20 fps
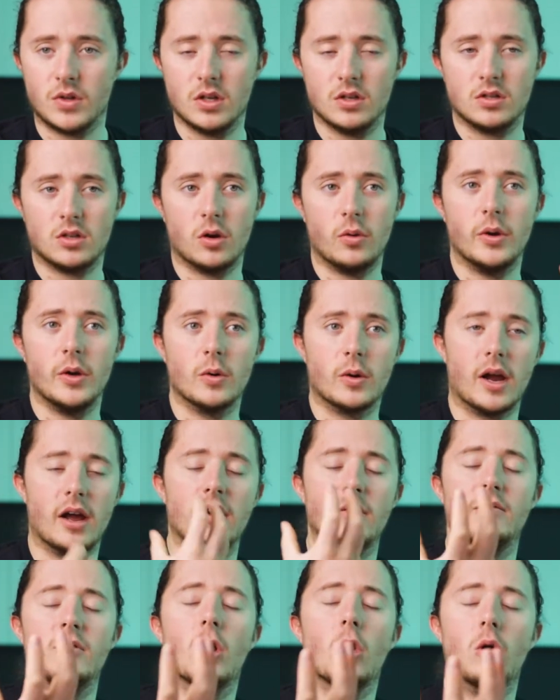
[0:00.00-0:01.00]
So he'll
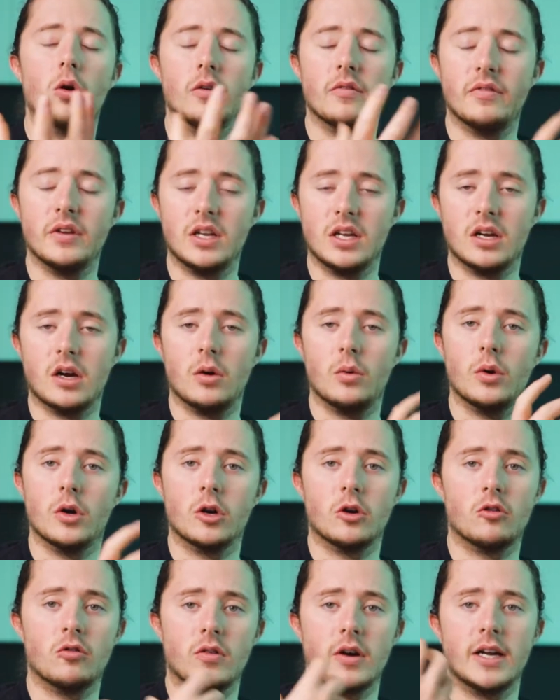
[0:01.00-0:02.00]
get a longer video
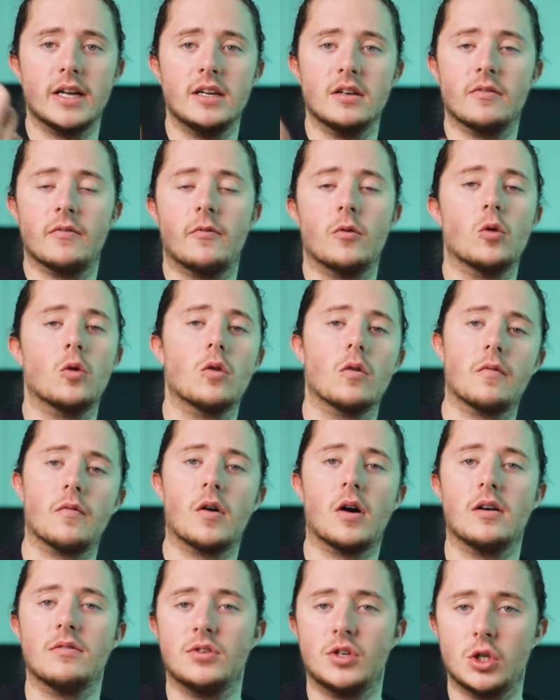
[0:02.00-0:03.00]
and create 4 or
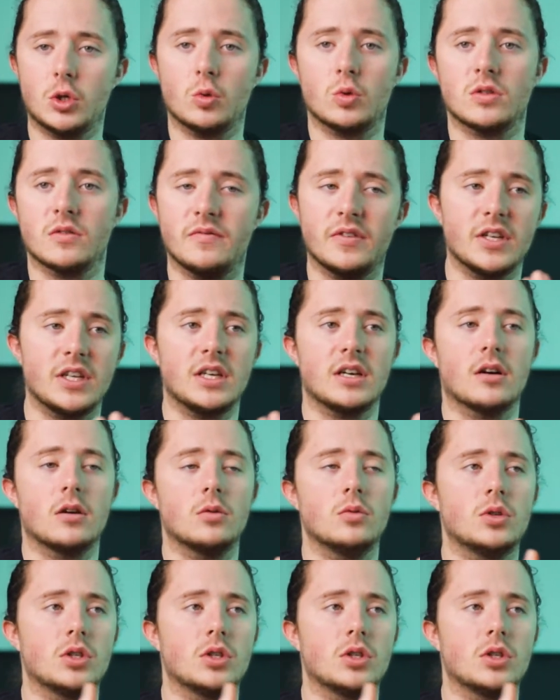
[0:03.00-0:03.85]
5 shorter videos,